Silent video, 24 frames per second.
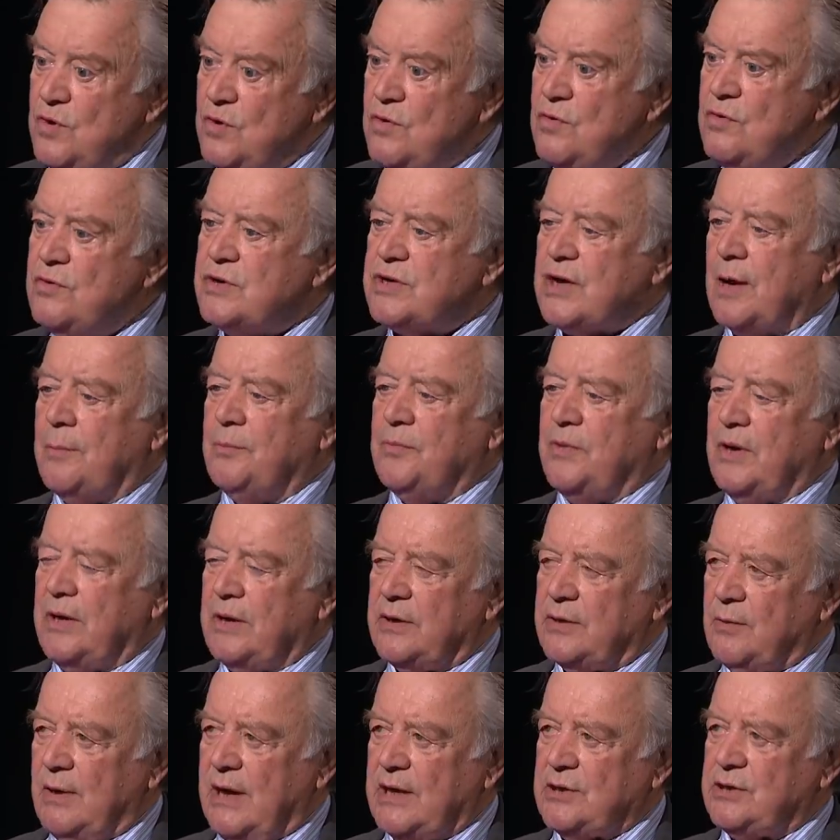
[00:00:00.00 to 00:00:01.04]
do
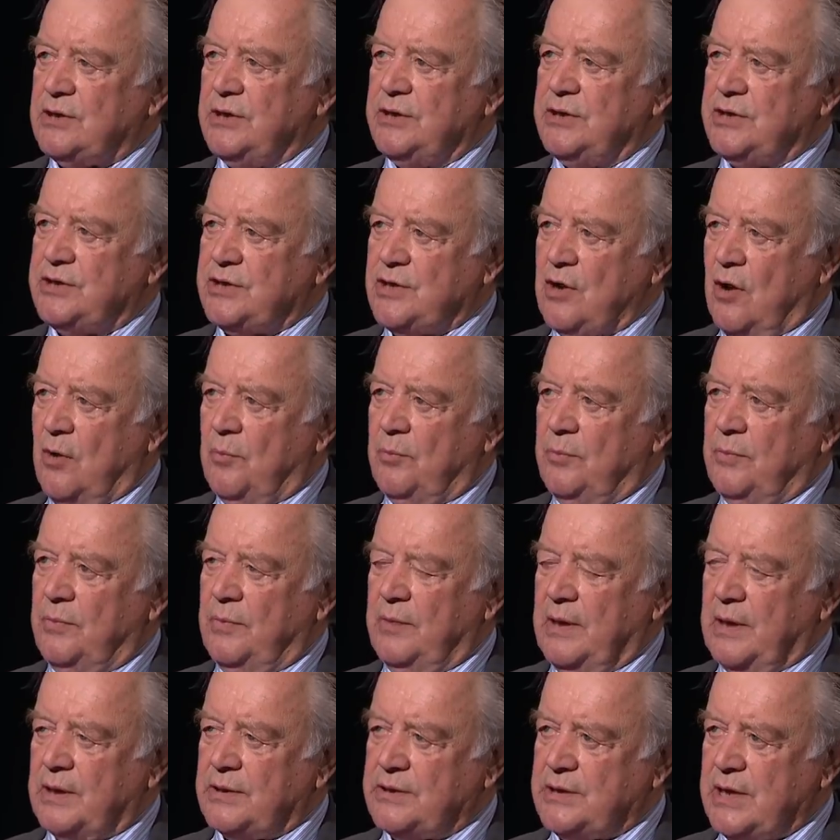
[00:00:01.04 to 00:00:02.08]
something to actually stop
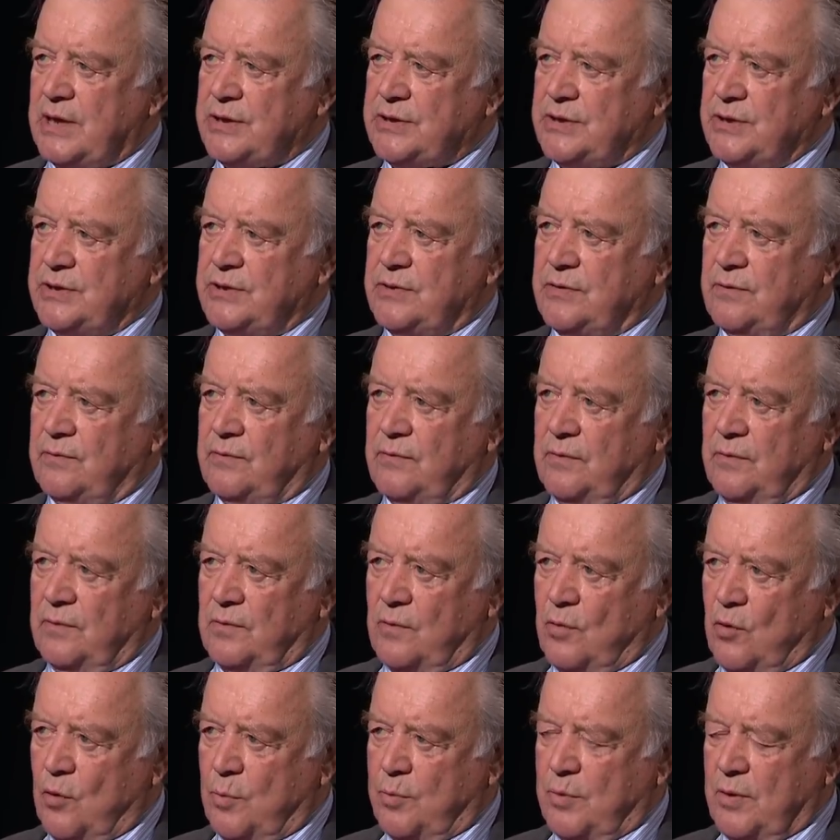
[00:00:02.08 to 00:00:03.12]
the excesses of
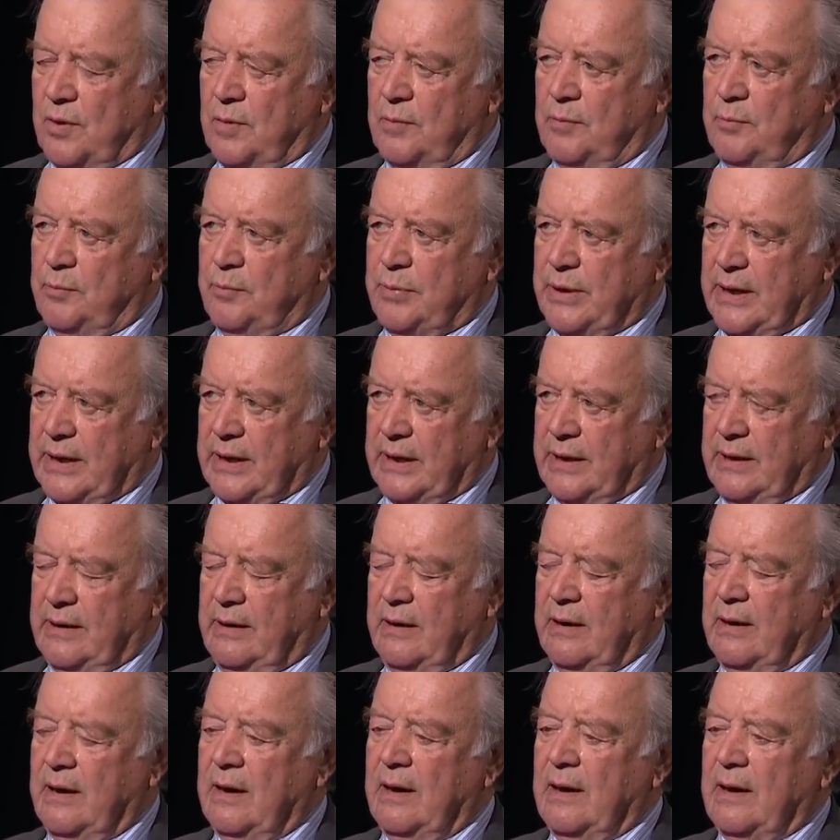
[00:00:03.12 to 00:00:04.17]
corporate pay.
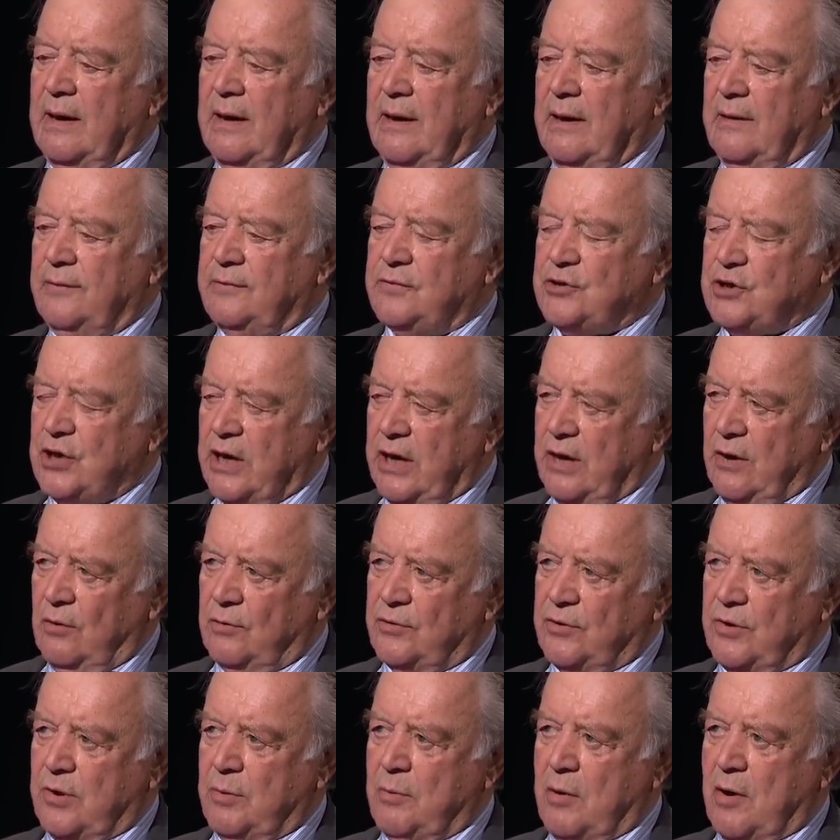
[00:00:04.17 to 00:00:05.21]
If
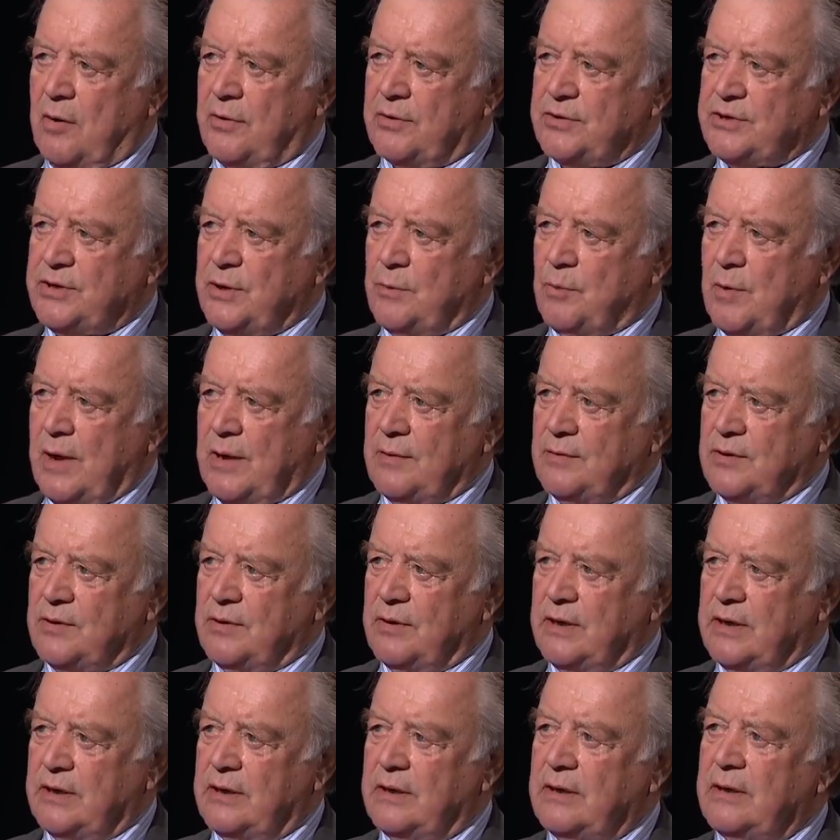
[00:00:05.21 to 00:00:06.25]
shareholder democracy won't do
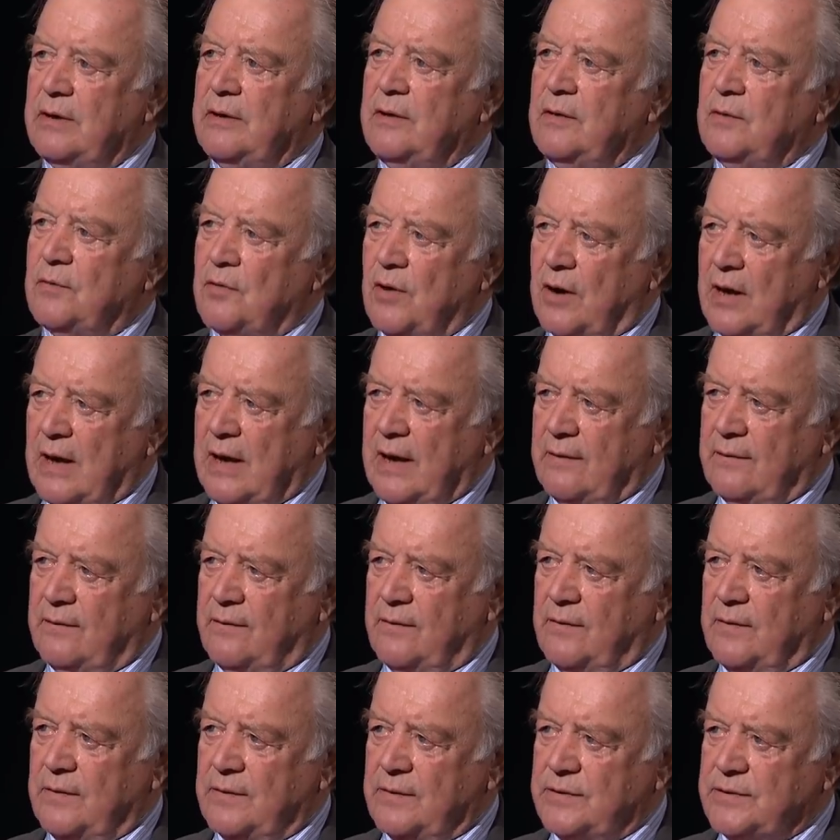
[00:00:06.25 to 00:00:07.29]
it, you've got to have
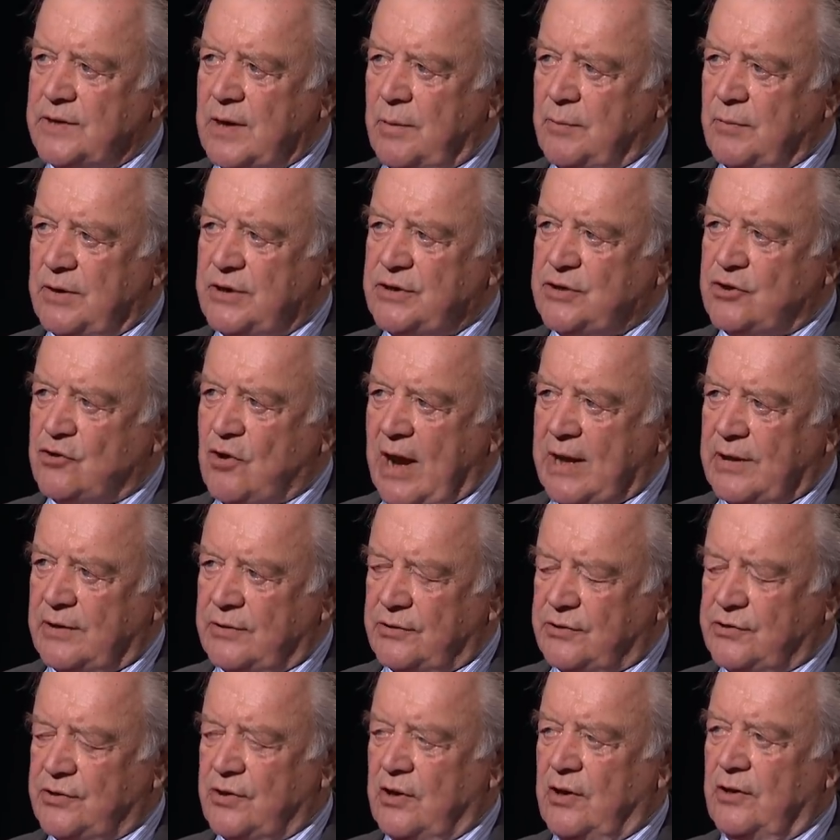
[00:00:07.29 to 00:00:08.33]
some
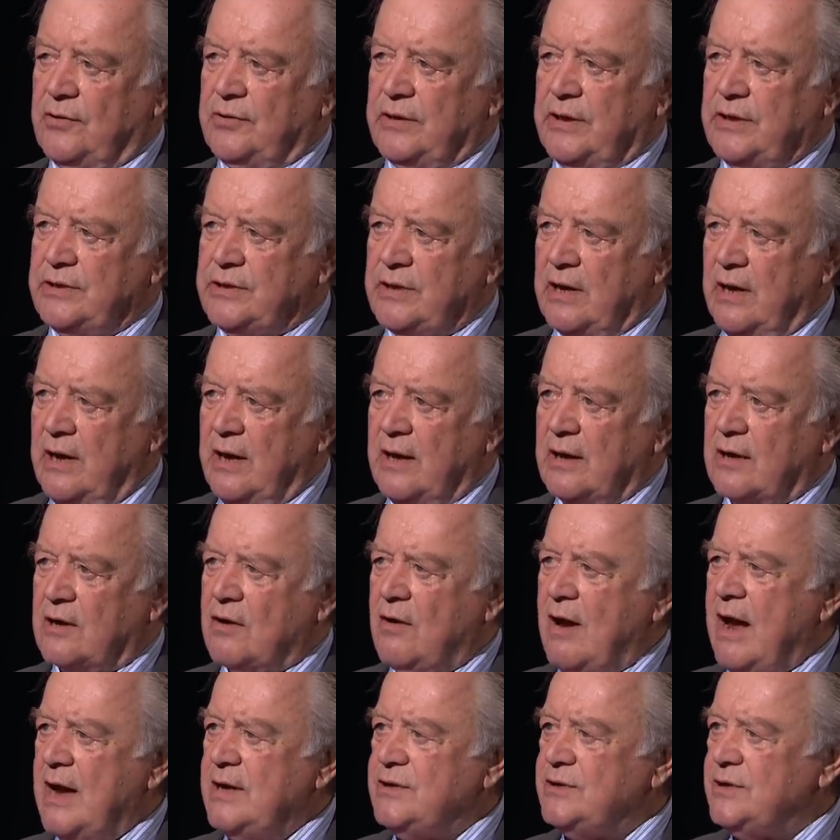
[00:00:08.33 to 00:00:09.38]
restraints on these
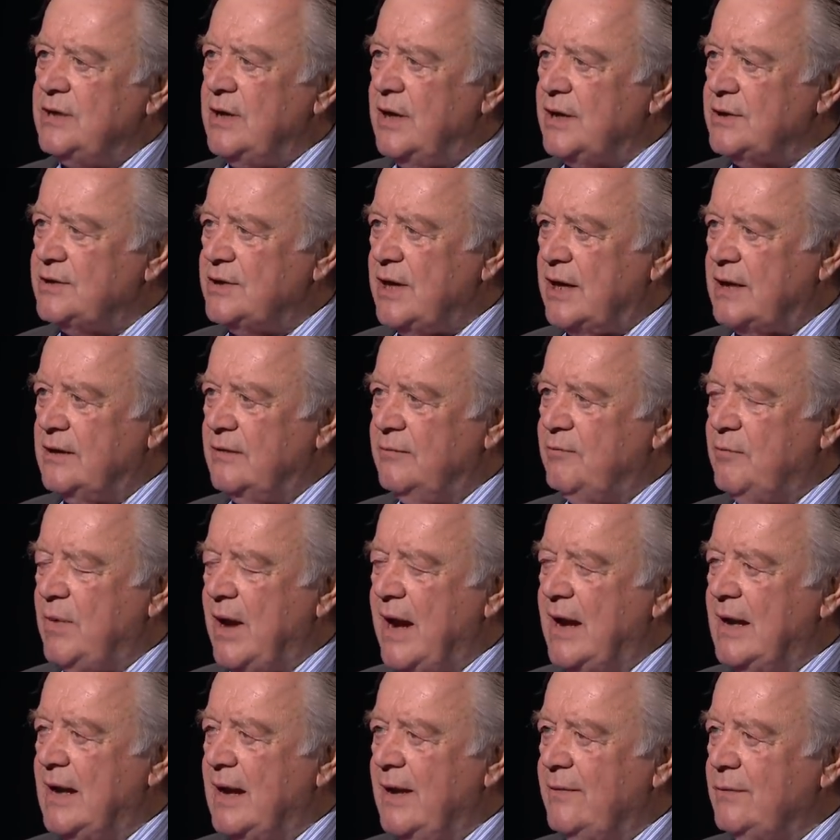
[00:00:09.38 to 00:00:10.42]
crazy executive
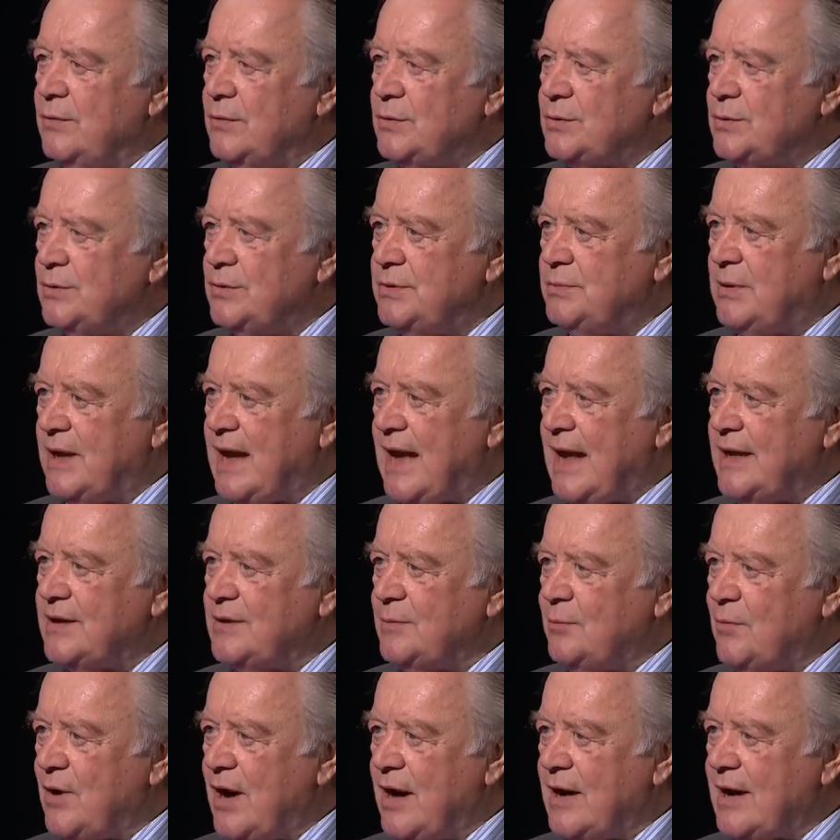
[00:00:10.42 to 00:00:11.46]
pay levels, which began
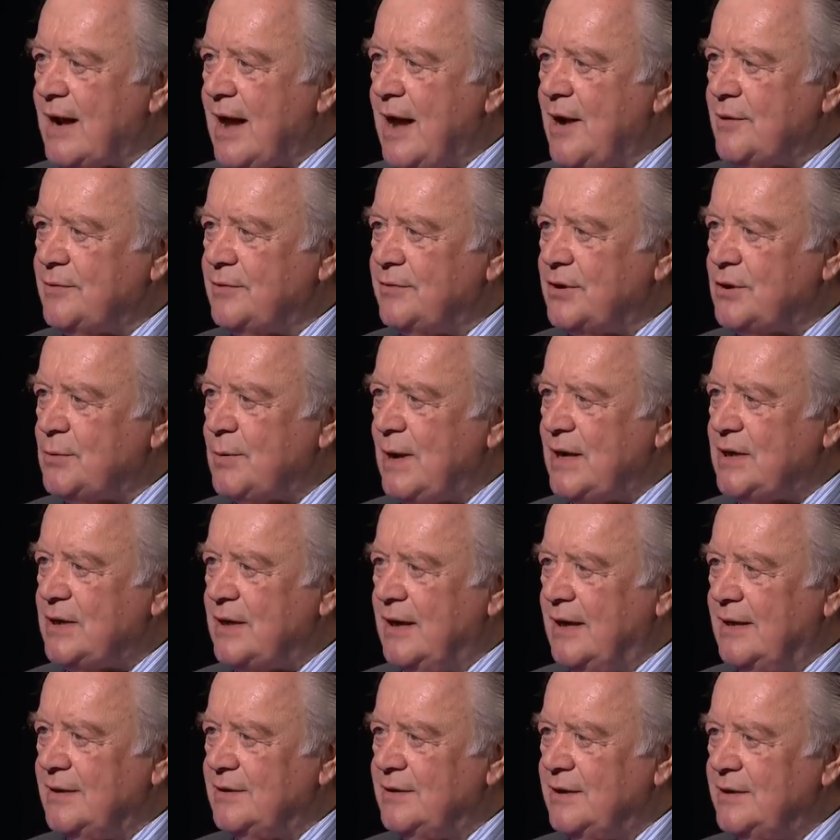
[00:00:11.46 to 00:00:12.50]
to break out in the twenty
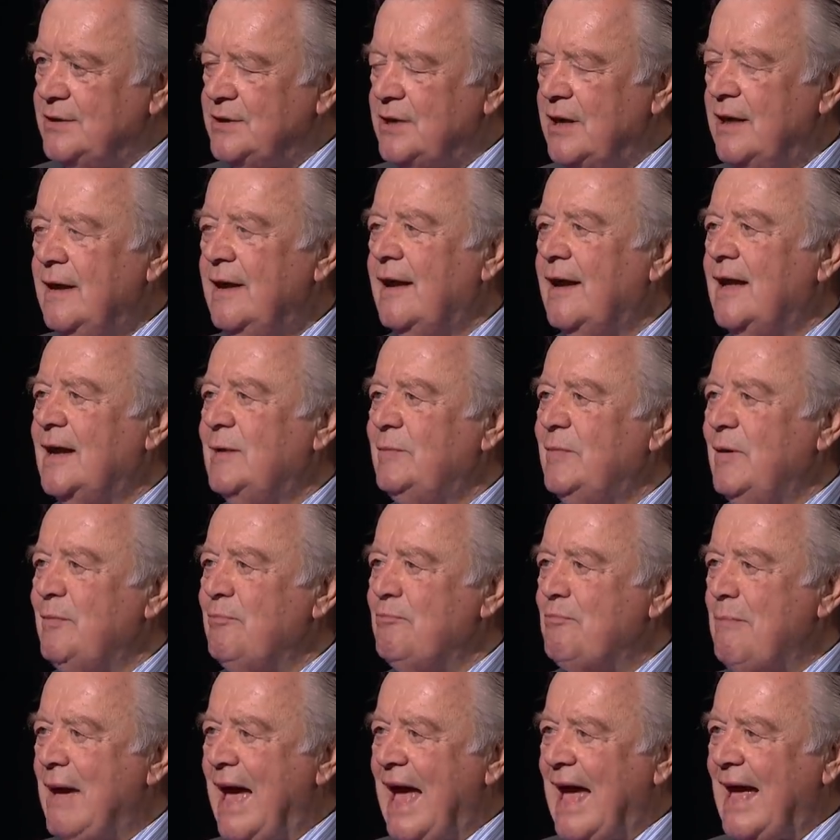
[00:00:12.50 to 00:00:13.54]
hundreds and have
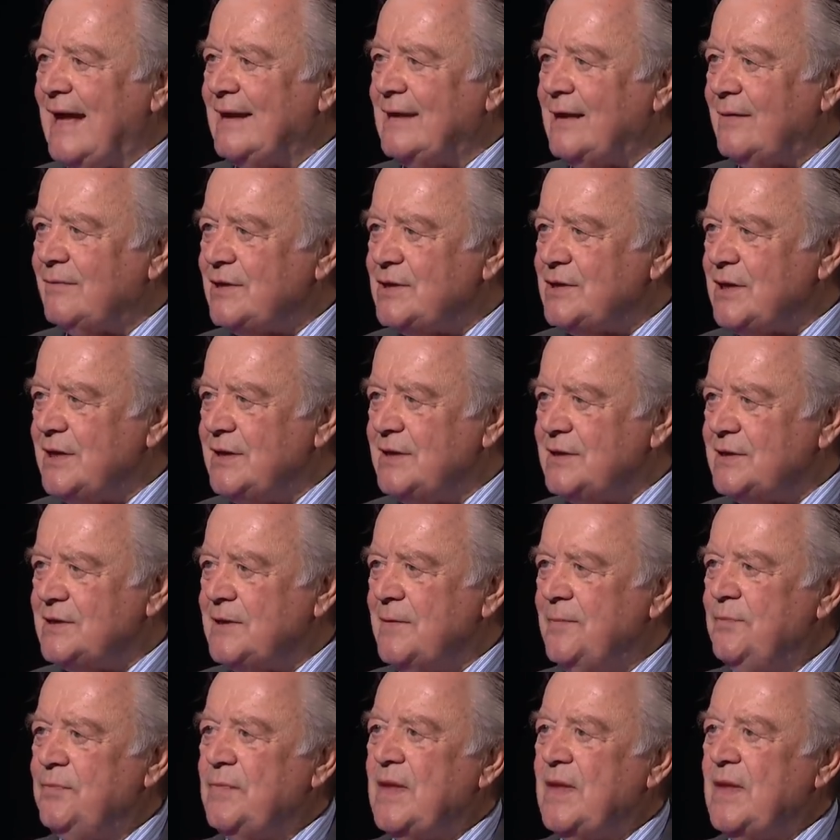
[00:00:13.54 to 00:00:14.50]
been mad ever since.